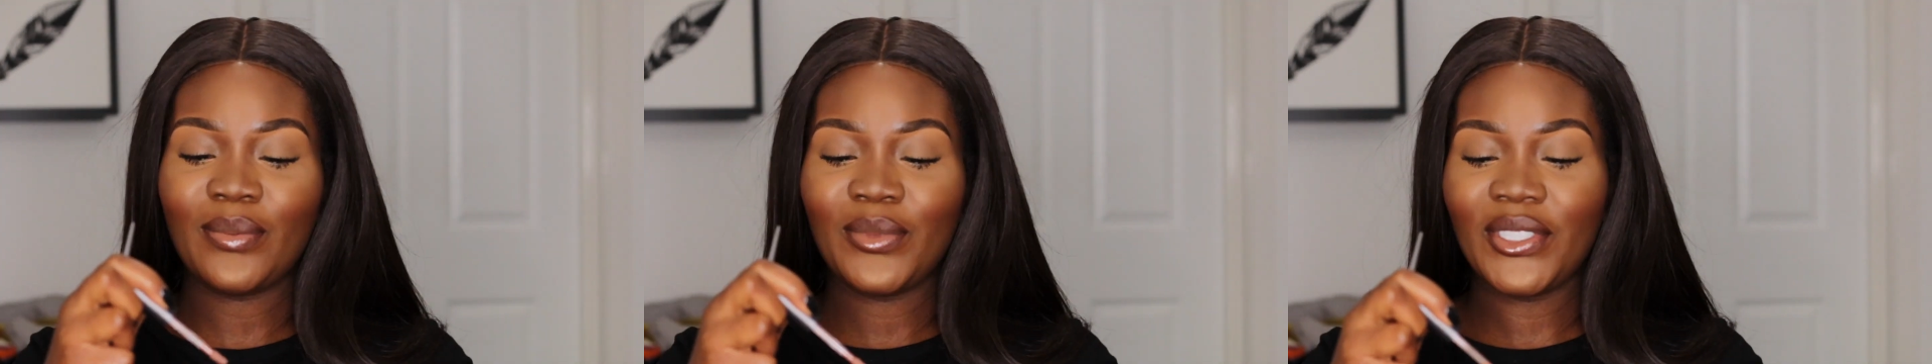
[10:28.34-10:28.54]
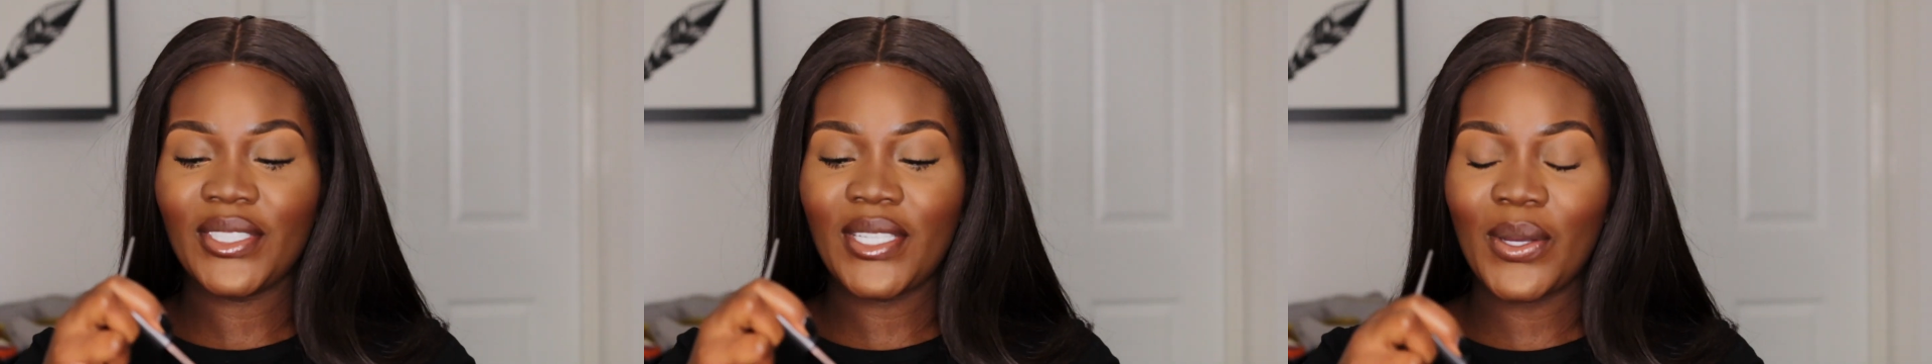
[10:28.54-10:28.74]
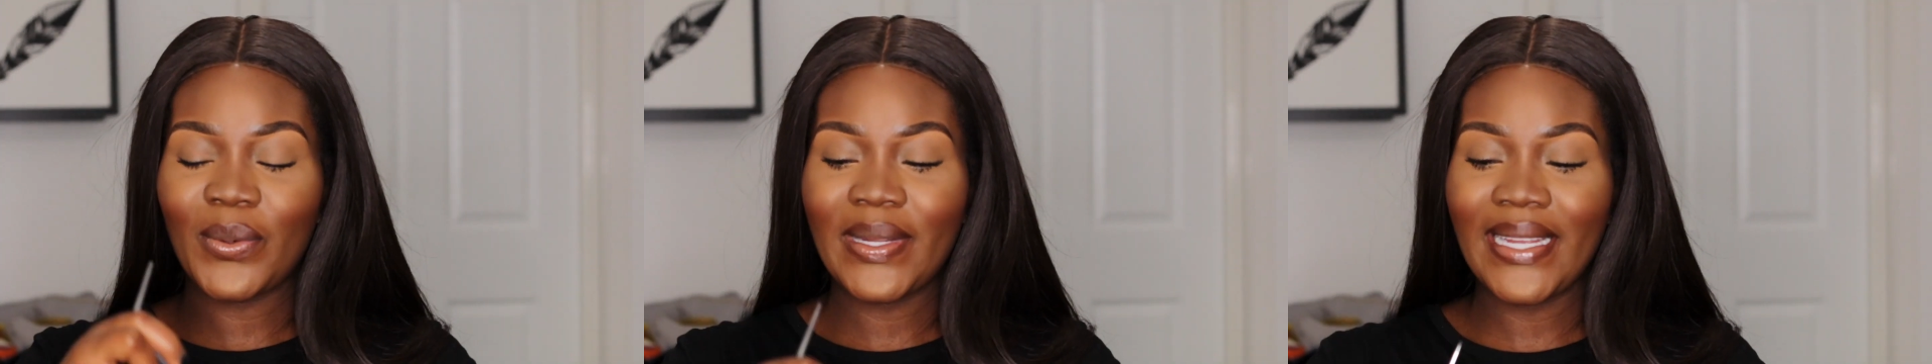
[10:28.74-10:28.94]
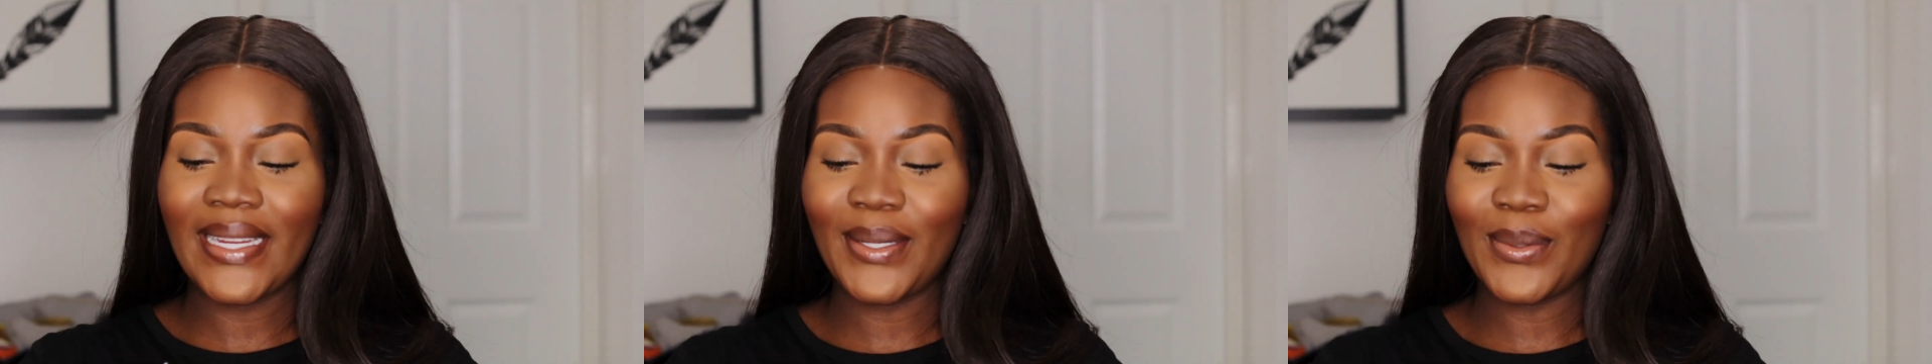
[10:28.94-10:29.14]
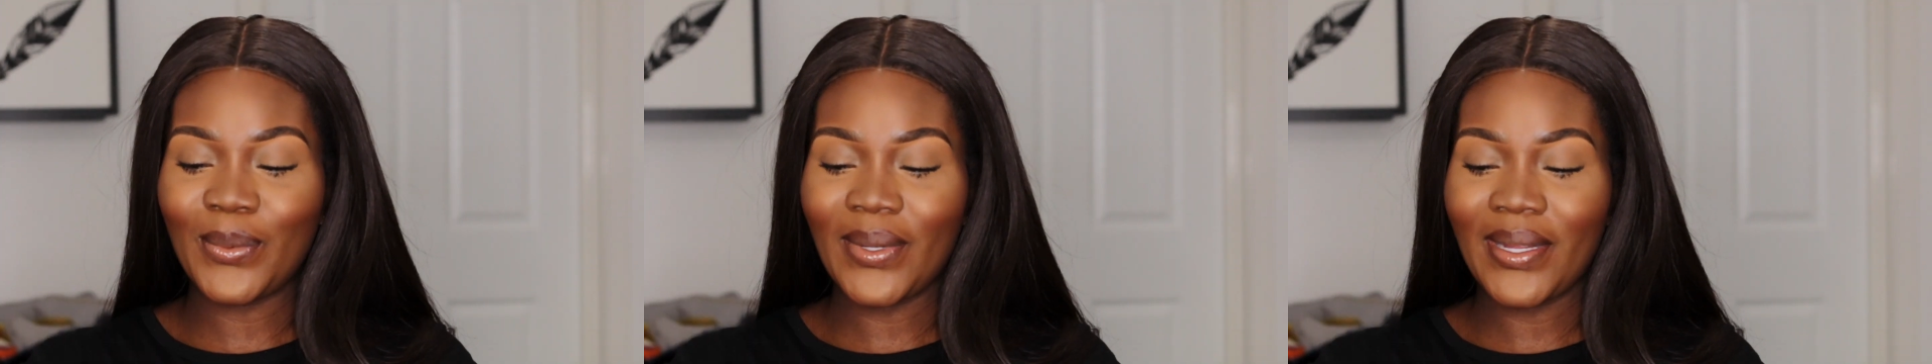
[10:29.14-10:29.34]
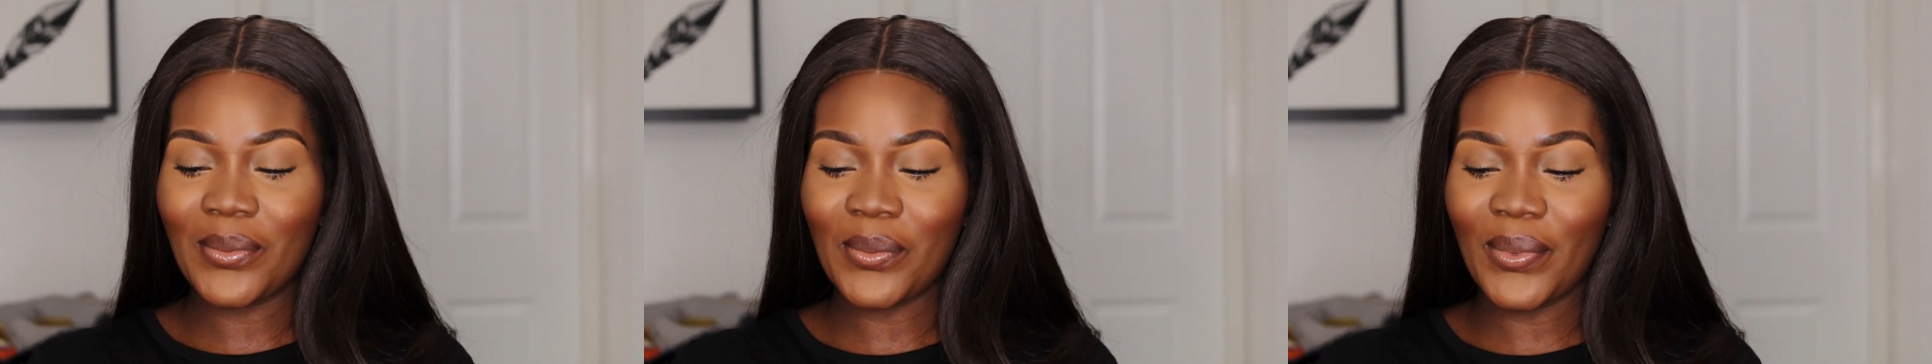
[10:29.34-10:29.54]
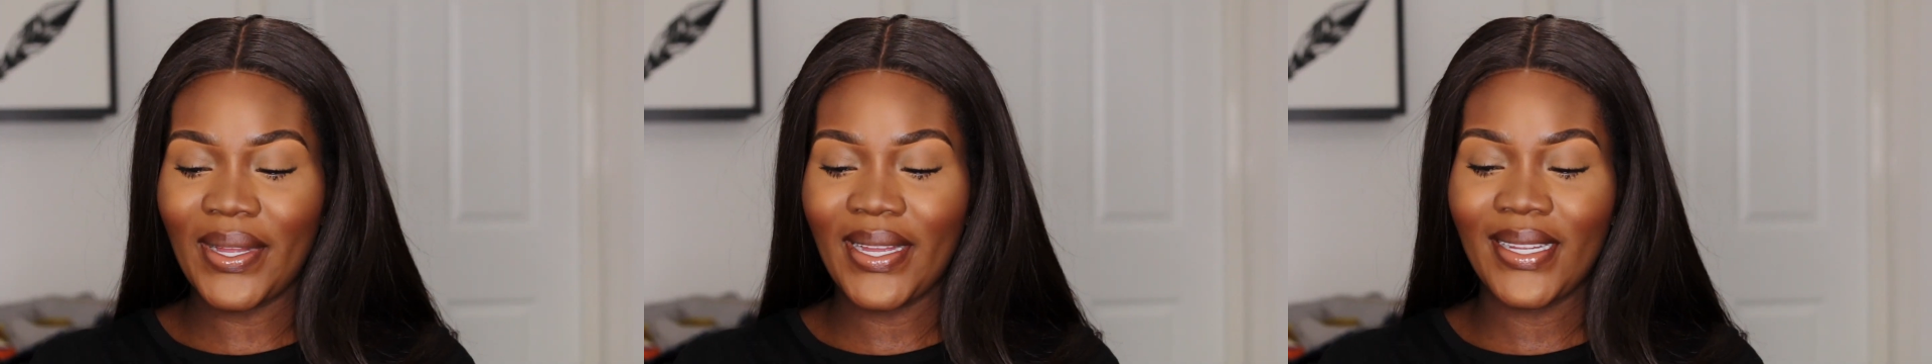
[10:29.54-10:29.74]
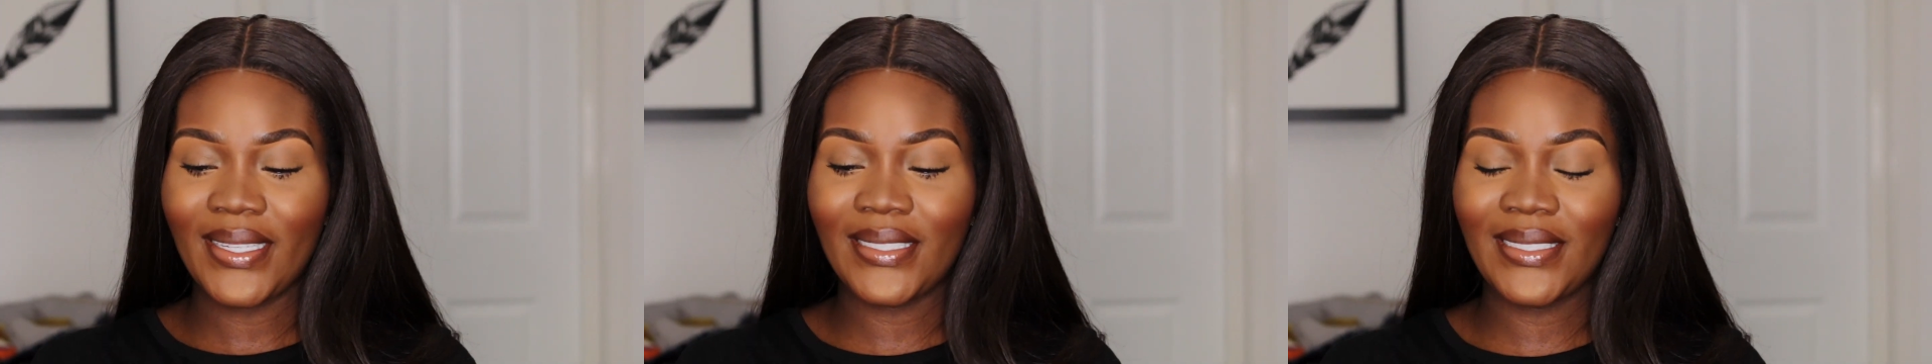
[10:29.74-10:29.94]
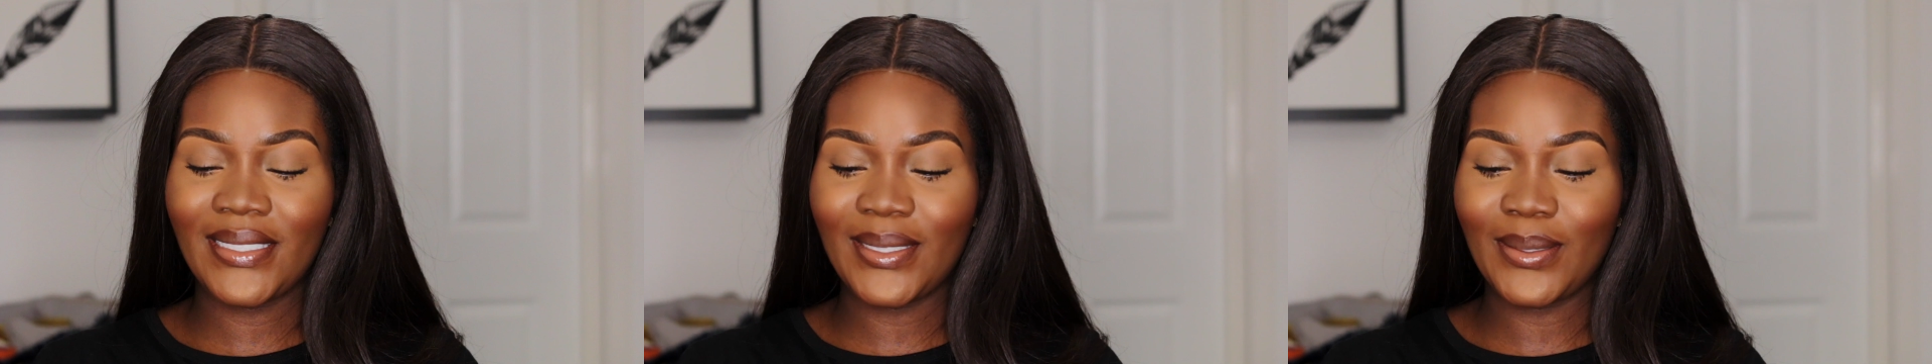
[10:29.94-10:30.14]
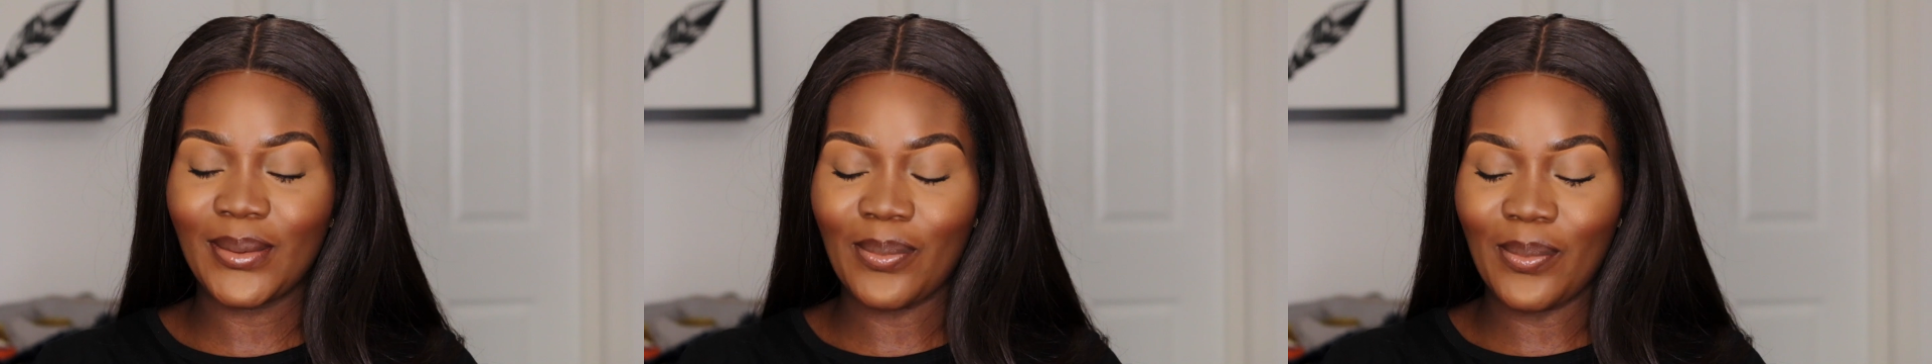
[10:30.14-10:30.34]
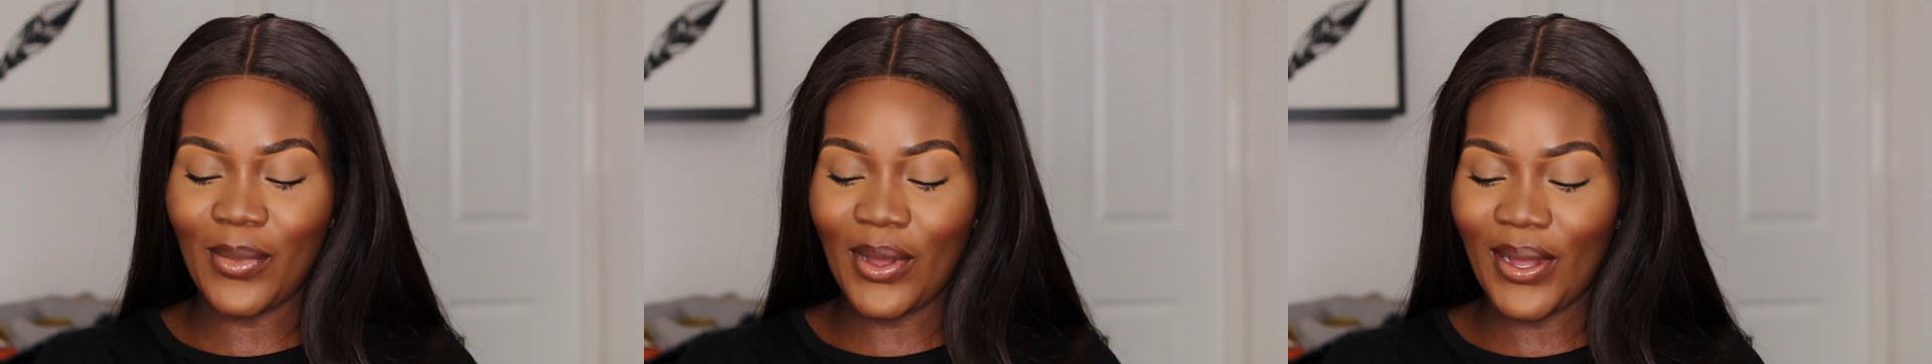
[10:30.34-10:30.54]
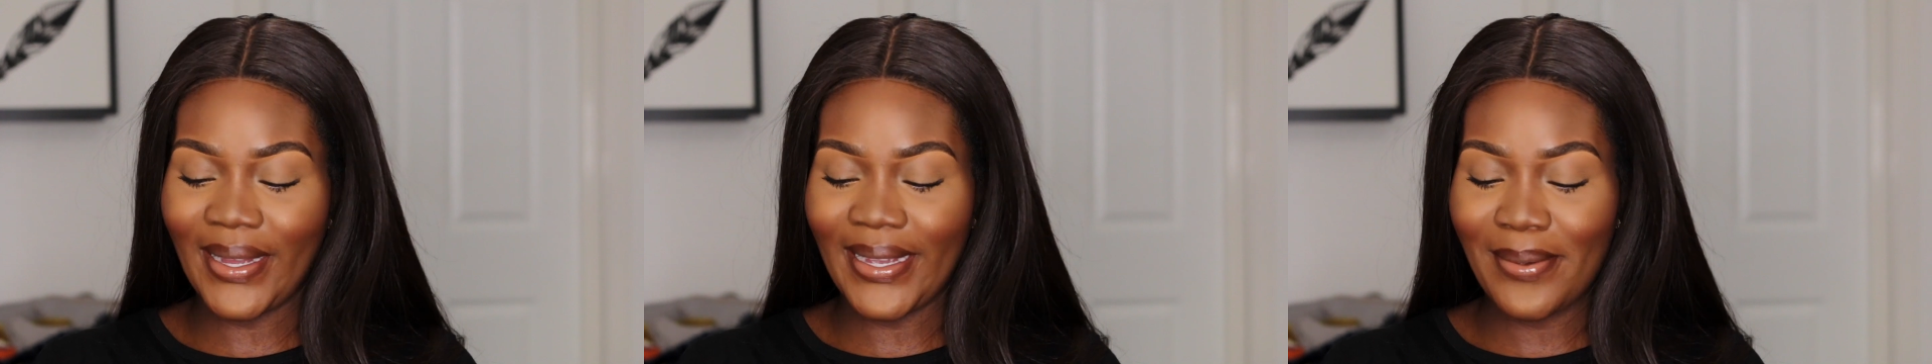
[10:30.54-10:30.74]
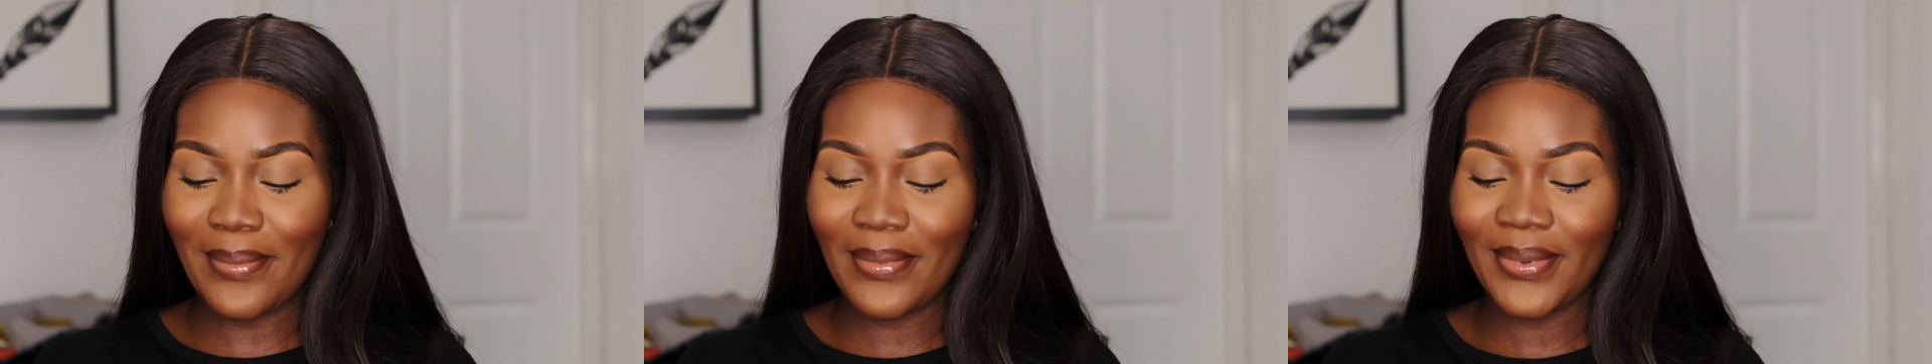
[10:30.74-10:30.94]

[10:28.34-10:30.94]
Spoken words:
I'm just going in with my